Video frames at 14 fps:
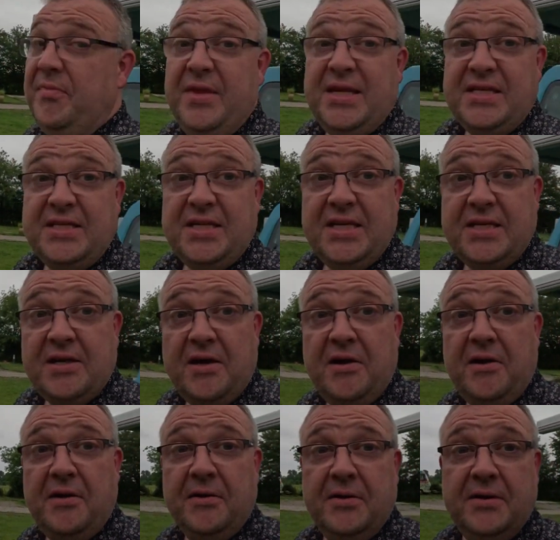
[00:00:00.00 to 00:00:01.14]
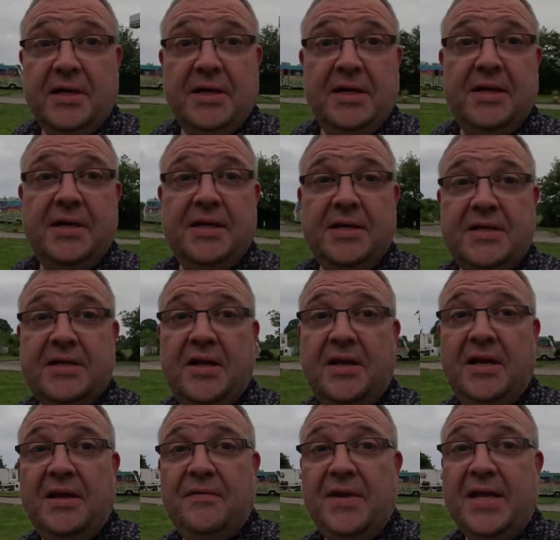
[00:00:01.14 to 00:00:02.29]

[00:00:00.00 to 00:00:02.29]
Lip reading: this is our lovely